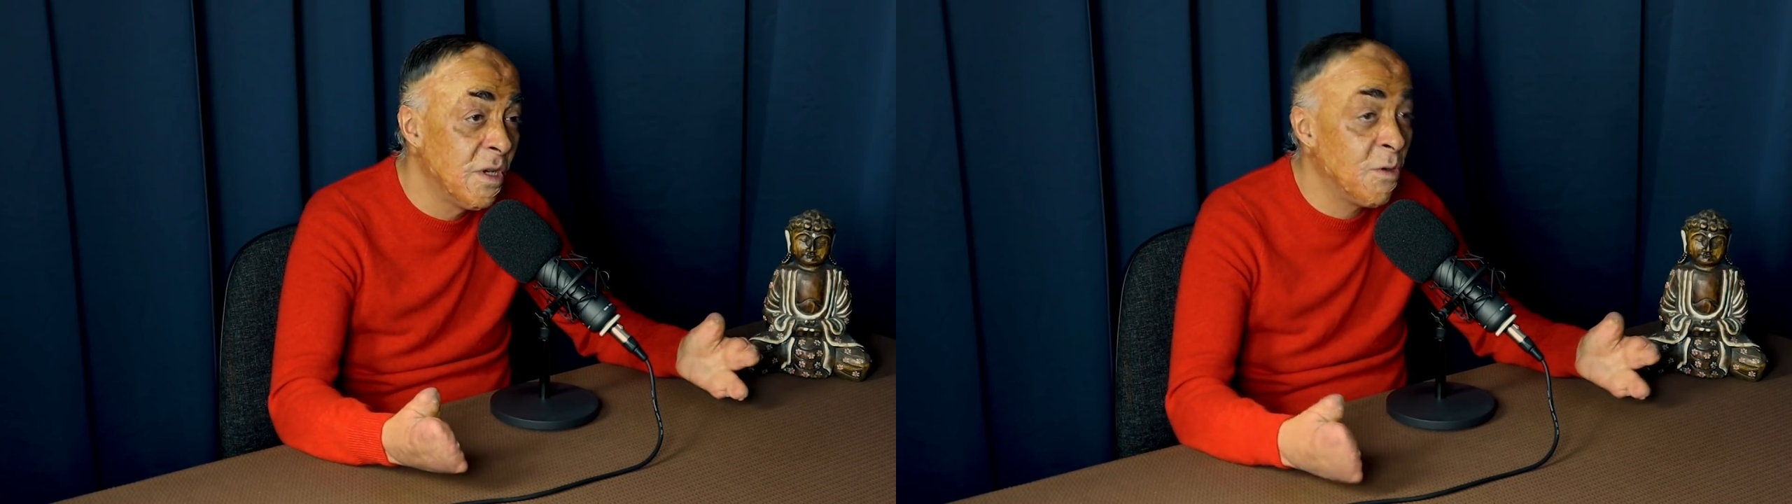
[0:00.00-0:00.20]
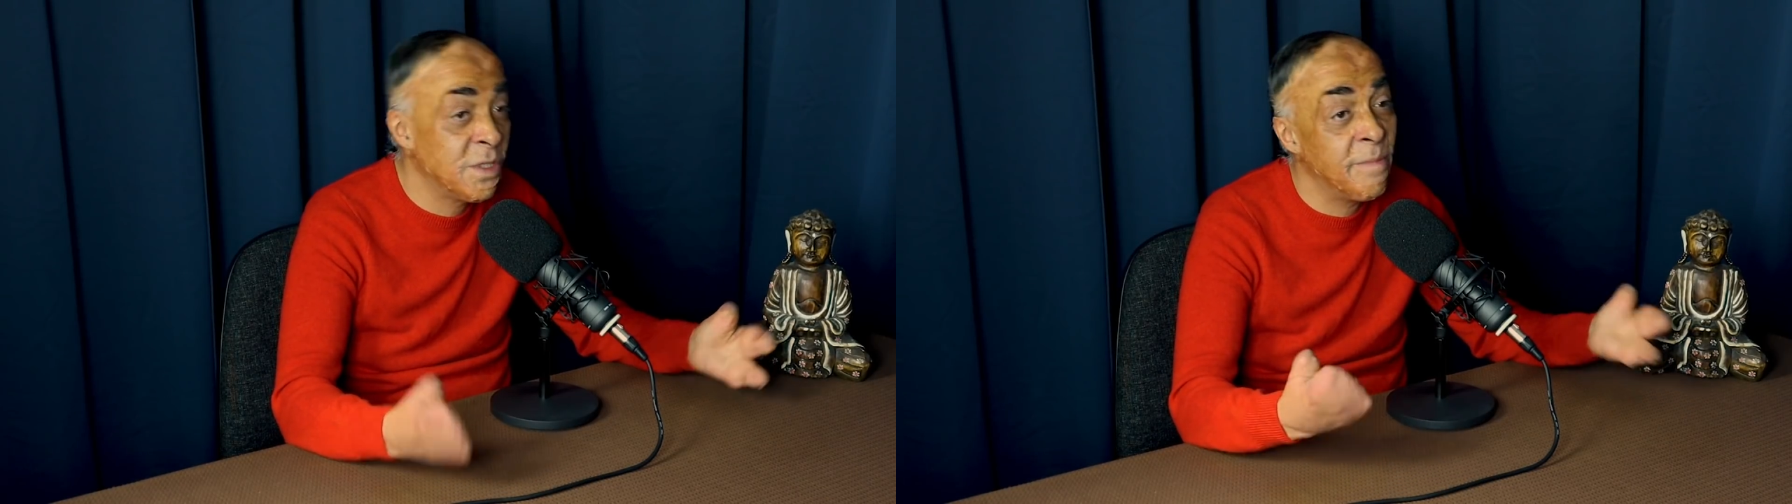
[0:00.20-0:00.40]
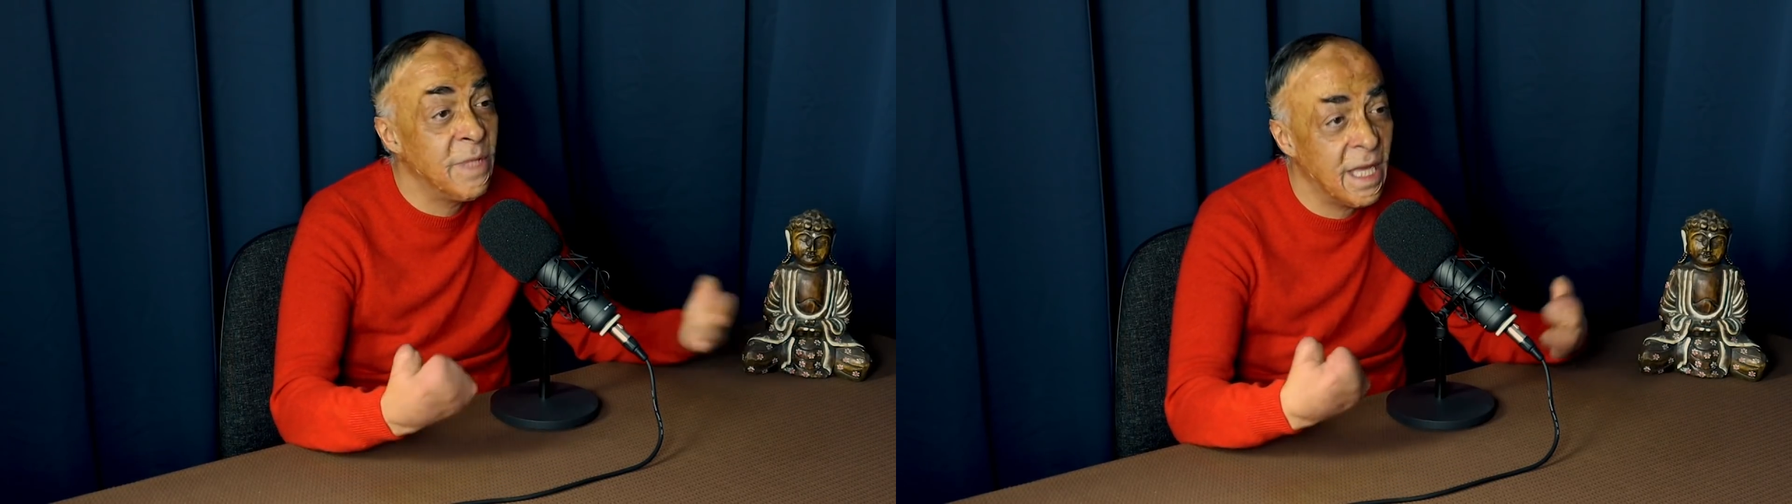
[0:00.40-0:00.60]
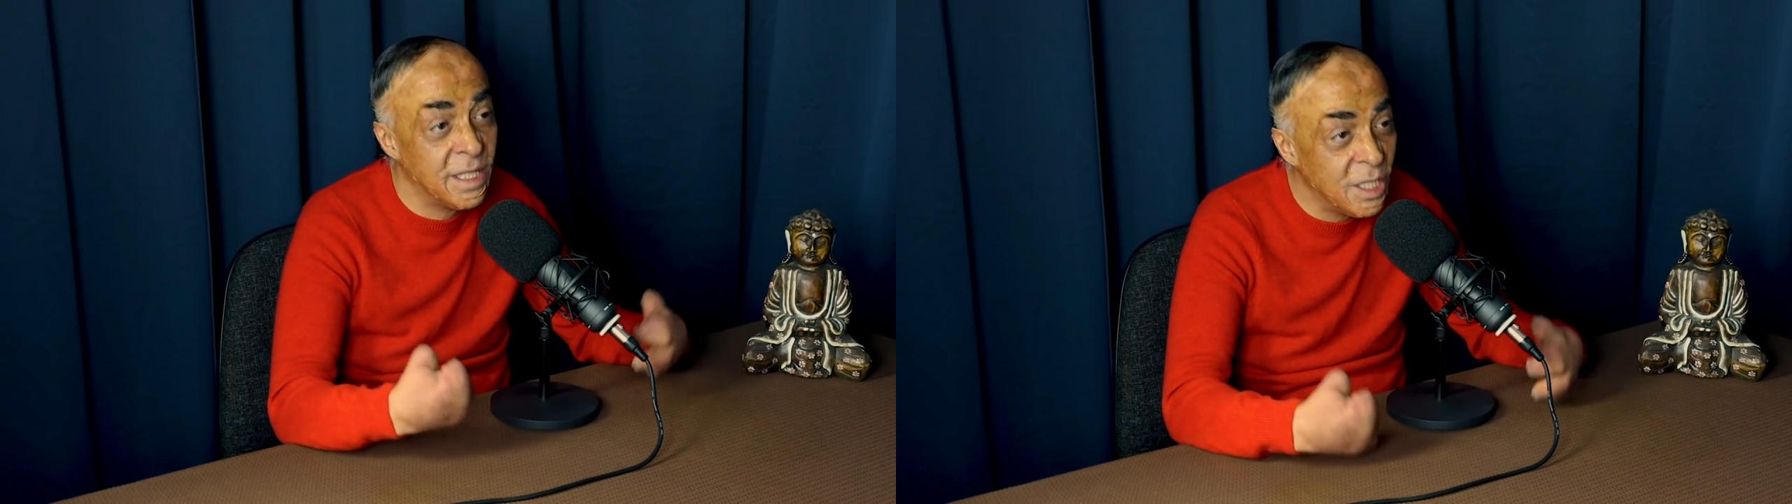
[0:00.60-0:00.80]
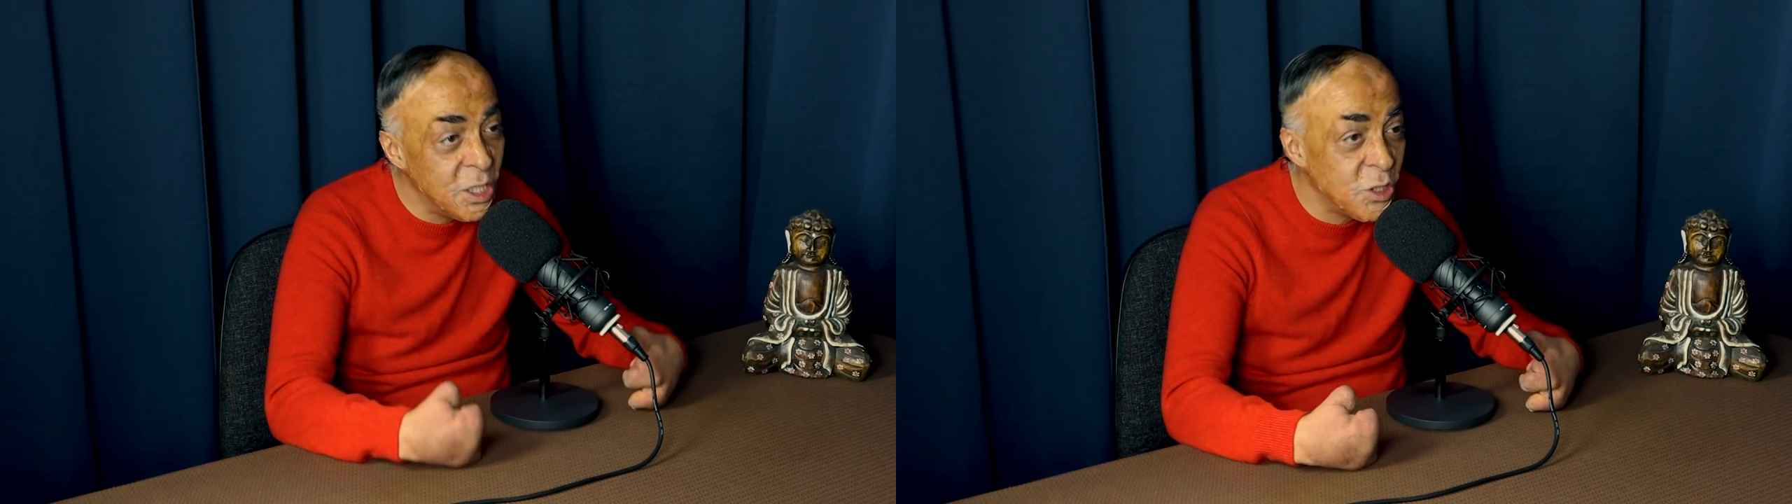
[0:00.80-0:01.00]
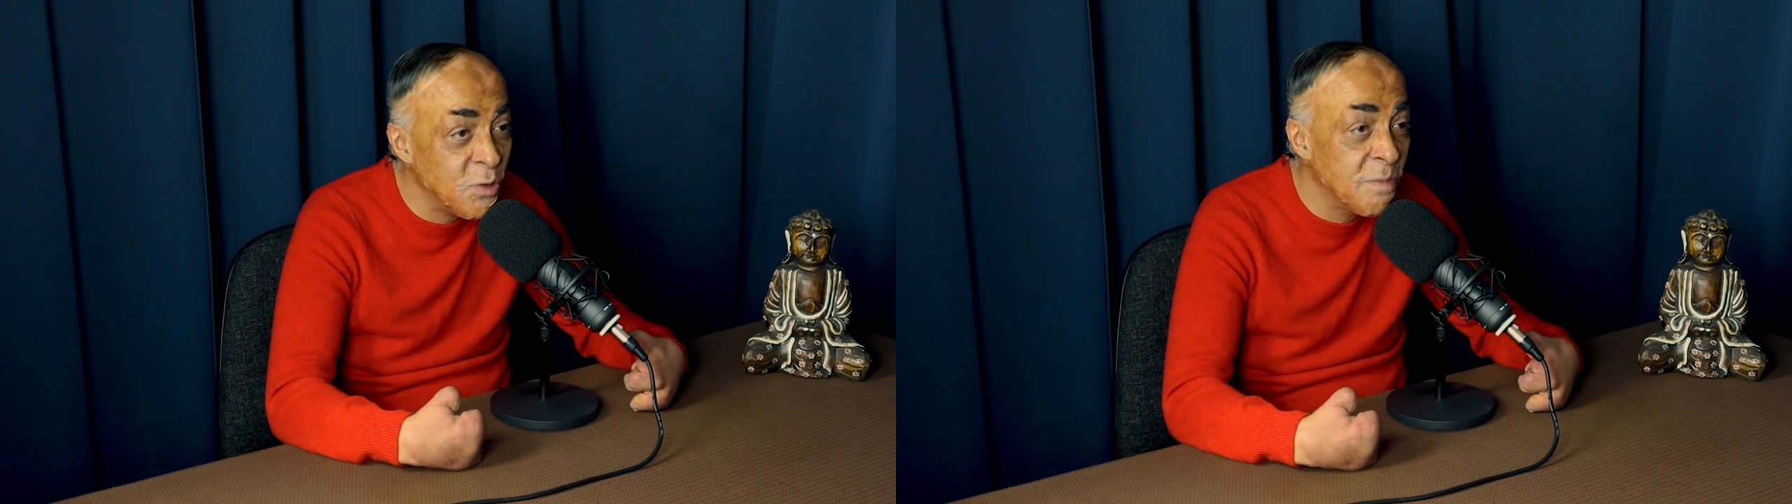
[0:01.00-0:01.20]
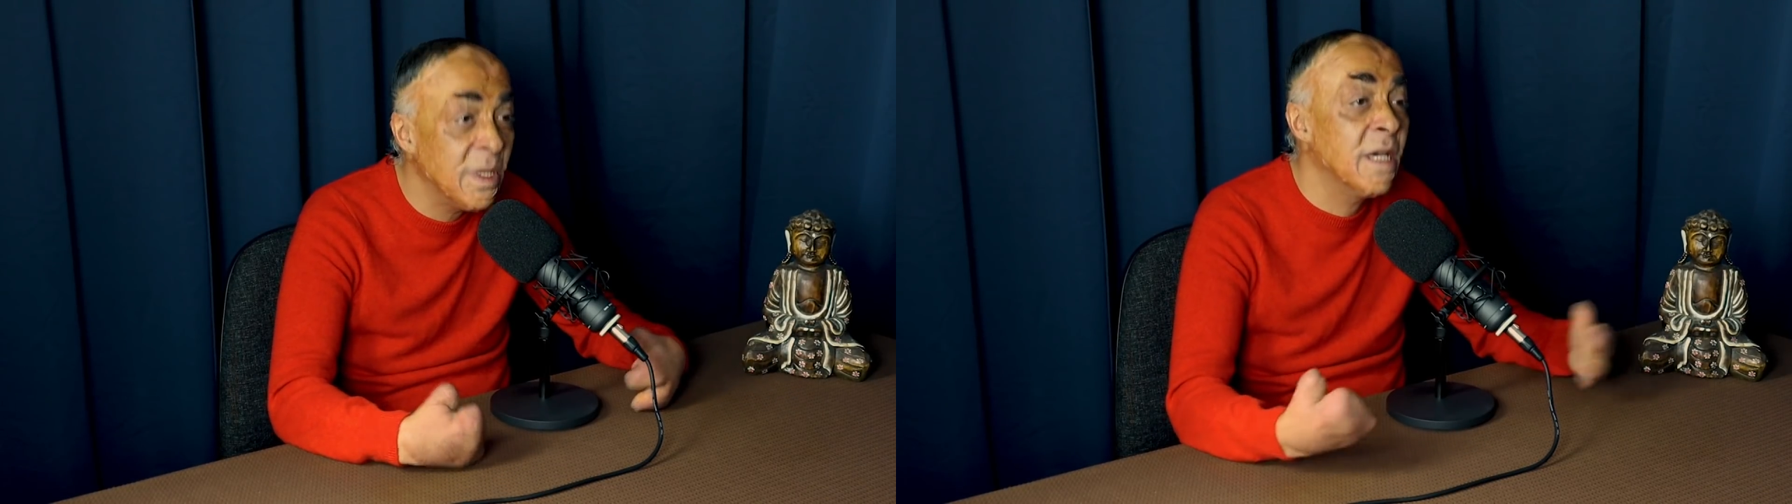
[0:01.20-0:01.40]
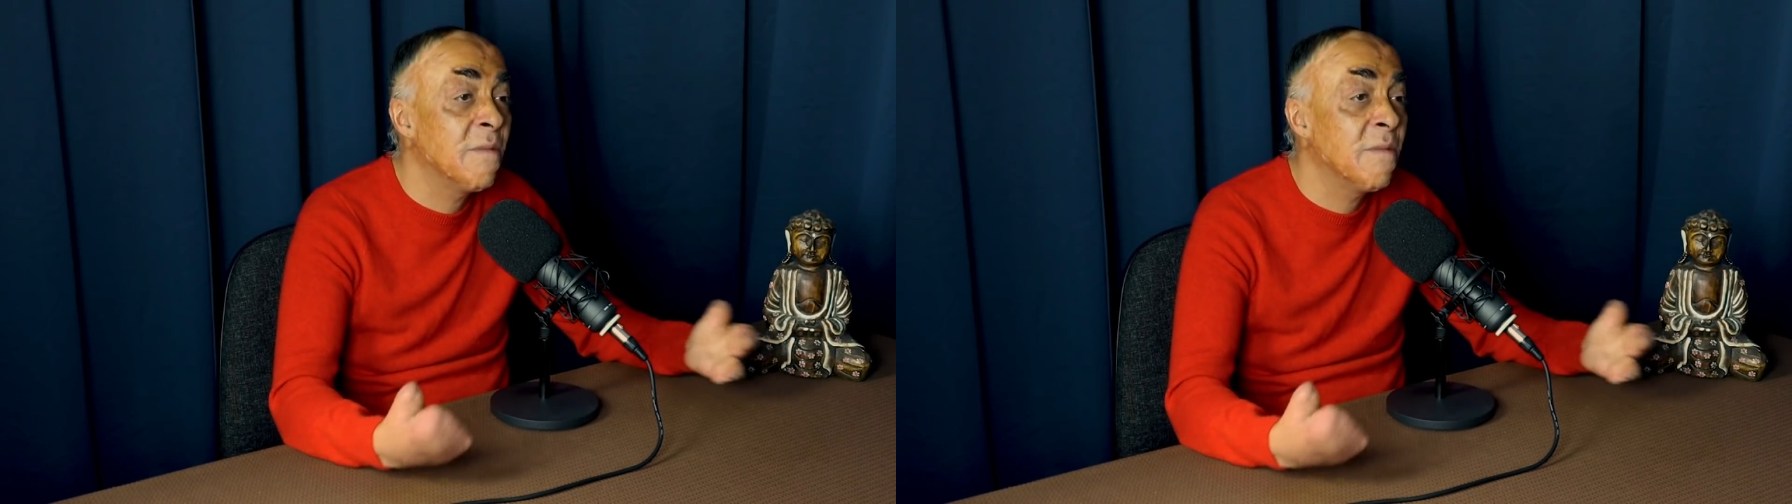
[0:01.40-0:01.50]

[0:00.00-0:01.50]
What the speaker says: or somebody had an issue with me